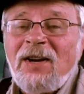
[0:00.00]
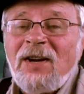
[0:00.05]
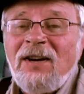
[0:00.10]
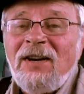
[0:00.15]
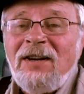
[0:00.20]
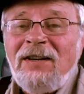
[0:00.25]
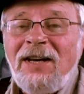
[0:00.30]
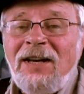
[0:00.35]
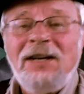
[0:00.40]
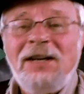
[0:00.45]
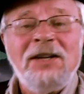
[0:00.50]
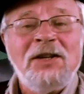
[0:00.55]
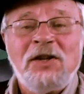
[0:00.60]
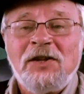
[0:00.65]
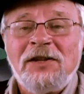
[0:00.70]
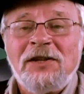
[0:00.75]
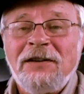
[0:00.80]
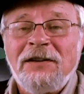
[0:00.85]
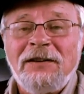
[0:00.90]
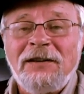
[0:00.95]
Not
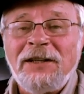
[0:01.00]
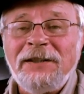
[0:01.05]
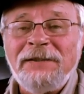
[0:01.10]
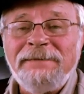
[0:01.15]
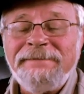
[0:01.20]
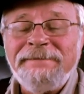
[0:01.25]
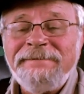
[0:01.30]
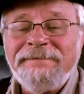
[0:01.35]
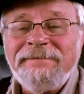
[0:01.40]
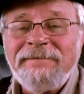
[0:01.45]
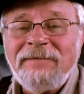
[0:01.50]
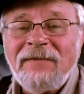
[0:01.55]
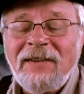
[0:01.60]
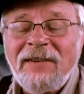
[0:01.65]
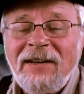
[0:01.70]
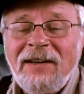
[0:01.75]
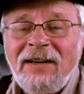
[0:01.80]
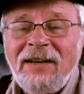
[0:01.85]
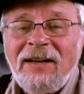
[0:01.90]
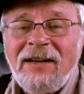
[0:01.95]
necessarily.
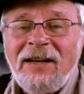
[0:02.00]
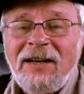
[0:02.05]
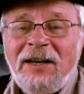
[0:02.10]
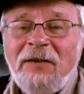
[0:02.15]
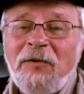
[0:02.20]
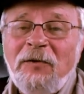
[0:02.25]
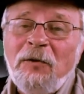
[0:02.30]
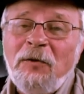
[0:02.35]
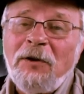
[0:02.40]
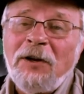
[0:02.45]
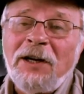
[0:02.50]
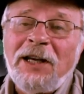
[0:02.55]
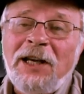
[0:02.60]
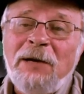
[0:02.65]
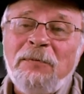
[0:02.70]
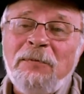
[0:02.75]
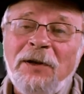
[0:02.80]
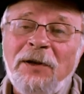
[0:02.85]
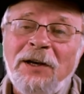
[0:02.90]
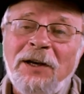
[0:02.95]
If you want to
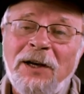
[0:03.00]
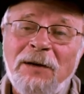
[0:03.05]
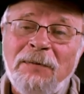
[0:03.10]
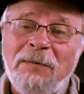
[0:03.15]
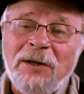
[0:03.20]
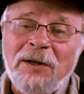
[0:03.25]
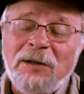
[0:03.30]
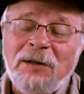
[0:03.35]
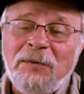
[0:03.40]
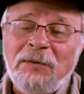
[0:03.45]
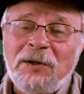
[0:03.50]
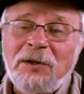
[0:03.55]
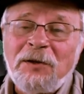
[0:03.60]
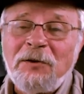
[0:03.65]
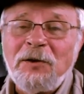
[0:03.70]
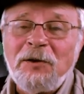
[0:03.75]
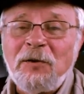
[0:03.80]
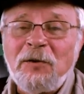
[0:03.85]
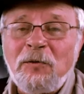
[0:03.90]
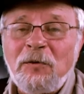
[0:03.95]
keep thinking about the
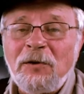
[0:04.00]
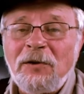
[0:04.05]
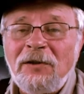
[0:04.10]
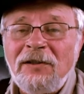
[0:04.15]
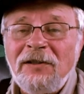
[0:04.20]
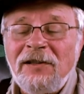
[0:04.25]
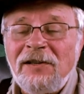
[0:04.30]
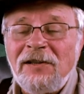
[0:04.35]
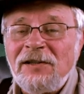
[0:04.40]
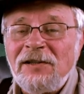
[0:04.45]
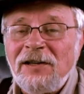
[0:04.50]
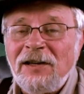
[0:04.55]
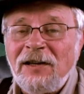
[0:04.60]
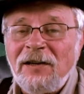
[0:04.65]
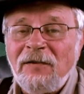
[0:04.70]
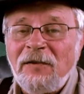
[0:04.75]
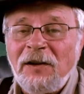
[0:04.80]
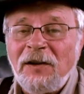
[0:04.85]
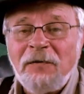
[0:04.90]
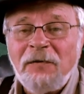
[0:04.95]
material world instead
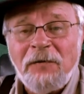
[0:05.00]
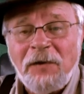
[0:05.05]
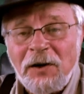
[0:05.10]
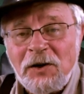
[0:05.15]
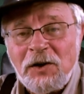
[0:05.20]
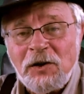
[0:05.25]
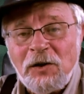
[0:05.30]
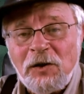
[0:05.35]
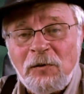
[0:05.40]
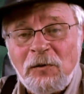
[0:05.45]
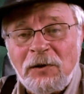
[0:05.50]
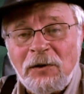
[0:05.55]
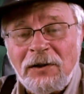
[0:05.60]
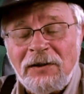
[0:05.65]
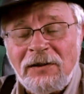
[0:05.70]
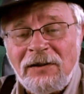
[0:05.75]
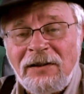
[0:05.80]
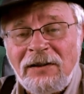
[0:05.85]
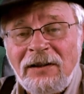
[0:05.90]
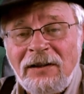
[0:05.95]
of the functional
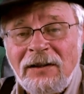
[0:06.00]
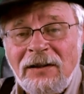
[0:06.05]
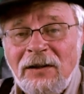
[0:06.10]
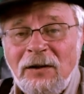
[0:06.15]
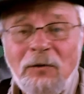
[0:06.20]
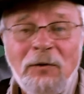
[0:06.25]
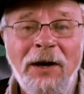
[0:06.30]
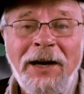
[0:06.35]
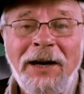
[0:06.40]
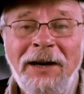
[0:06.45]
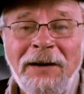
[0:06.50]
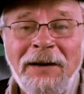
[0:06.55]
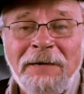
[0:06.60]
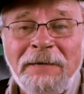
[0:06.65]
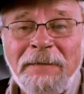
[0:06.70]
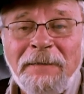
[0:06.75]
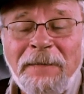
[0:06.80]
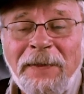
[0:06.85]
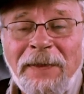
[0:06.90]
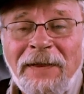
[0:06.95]
world, go right ahead.
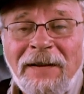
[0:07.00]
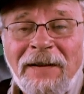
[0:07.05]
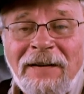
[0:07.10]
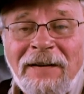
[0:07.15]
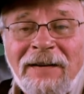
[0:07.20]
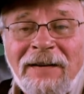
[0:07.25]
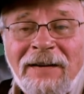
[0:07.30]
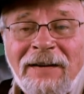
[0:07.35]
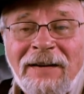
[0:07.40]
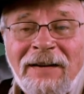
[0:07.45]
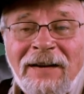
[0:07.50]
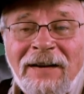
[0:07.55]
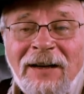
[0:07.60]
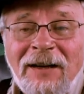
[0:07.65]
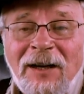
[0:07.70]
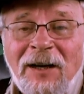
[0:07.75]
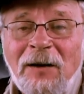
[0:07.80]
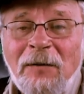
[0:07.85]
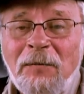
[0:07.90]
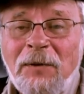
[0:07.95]

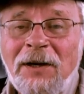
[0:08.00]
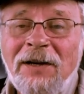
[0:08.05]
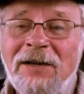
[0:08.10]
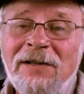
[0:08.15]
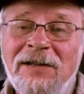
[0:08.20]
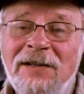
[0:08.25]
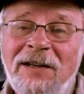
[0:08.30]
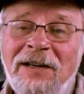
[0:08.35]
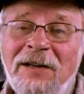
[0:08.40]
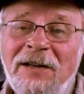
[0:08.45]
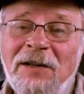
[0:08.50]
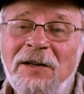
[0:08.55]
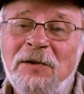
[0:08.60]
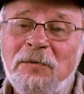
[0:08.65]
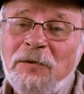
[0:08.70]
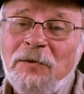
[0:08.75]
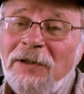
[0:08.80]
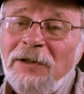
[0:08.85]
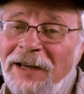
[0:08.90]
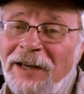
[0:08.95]
Because none of this
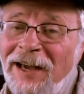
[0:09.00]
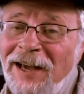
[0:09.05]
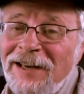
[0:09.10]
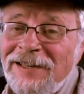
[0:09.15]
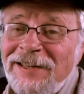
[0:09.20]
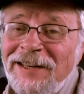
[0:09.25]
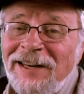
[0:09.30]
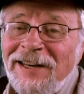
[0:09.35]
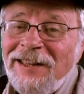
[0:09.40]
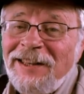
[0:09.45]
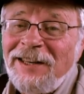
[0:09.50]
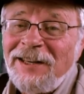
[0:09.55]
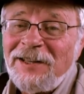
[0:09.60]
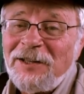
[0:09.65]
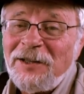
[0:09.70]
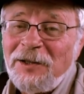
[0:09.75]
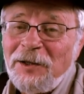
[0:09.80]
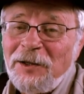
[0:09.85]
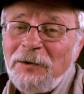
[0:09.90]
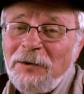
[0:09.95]
really has anything to
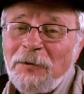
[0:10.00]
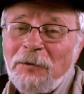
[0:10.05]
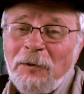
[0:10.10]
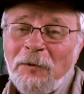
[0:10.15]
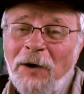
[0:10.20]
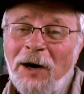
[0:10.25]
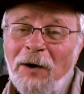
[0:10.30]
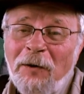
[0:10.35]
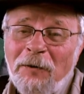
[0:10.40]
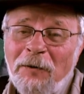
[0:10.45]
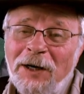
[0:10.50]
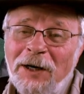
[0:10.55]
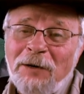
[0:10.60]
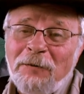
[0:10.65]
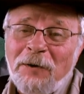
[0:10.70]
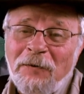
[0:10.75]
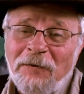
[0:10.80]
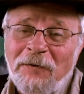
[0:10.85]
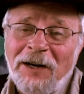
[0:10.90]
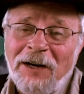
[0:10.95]
do with how well we
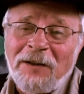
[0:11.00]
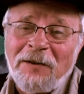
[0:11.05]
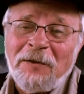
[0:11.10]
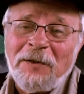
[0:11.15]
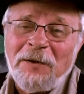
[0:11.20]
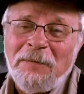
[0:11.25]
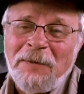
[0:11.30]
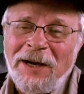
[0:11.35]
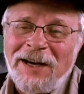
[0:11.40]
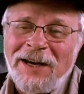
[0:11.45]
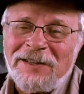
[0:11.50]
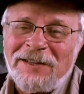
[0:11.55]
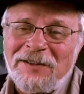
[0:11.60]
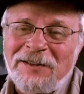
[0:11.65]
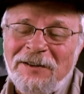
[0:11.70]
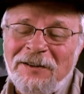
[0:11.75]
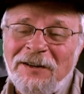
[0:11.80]
follow the Master.